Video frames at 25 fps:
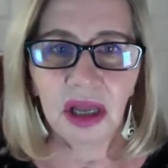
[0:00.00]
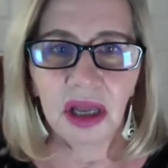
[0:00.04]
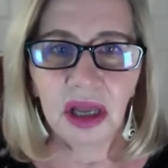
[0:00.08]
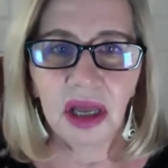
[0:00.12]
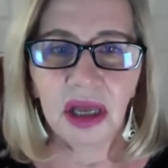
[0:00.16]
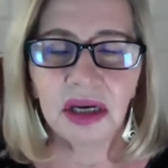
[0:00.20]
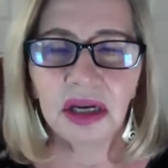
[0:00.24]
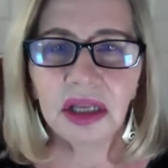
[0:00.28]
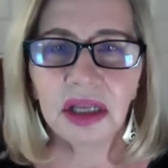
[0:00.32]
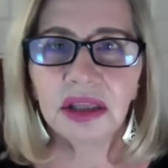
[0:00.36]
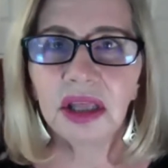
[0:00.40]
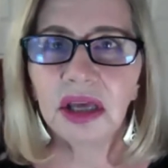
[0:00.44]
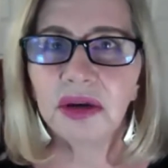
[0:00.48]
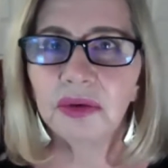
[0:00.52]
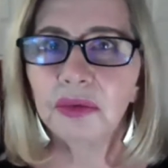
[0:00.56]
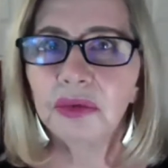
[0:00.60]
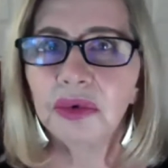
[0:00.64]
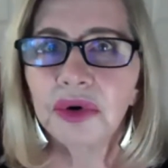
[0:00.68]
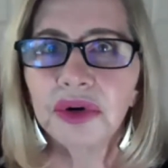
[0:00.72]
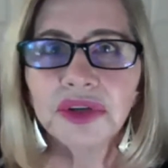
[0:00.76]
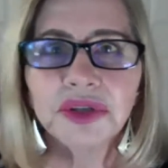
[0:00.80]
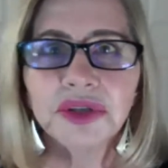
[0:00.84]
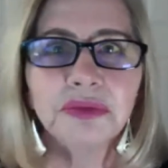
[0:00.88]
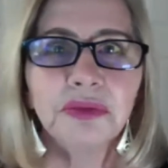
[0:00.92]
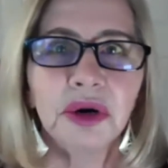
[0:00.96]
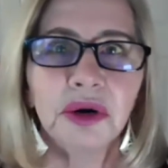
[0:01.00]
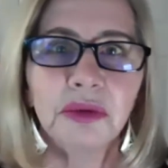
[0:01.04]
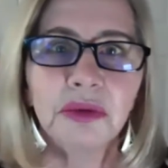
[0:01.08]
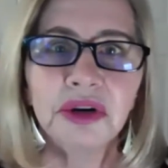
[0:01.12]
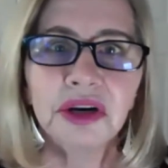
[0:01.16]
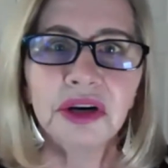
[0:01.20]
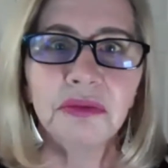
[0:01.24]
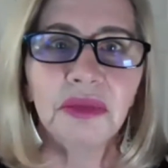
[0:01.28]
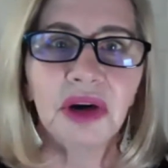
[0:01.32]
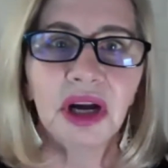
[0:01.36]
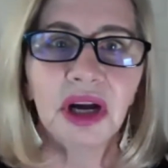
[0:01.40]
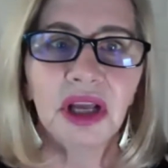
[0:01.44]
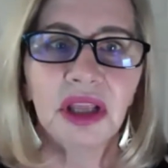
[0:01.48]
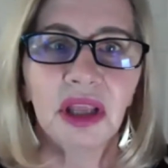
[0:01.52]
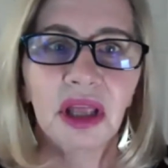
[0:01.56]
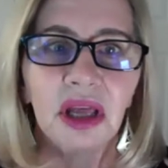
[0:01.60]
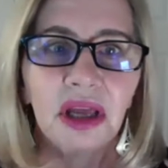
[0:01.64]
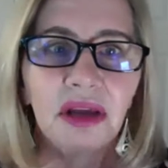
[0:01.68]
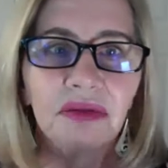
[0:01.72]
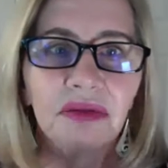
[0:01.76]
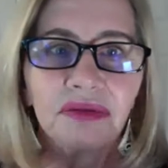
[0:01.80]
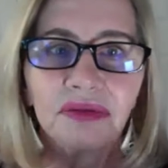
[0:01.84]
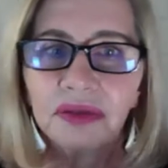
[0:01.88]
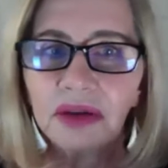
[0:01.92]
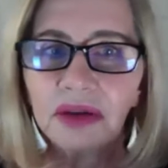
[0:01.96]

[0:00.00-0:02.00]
And at the worst moment in my life,